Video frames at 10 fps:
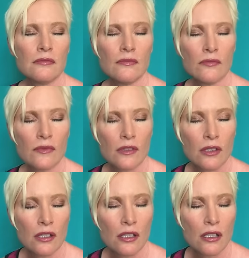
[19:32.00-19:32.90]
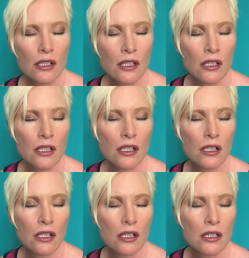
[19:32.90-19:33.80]

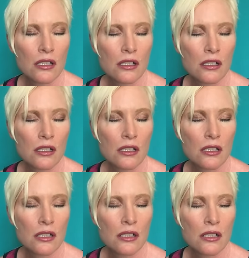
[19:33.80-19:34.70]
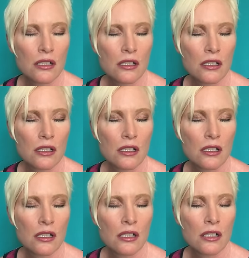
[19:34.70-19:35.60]

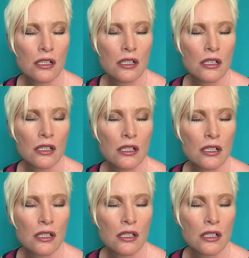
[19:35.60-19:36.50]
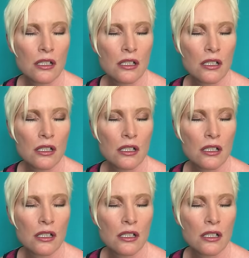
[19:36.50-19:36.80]
(silence)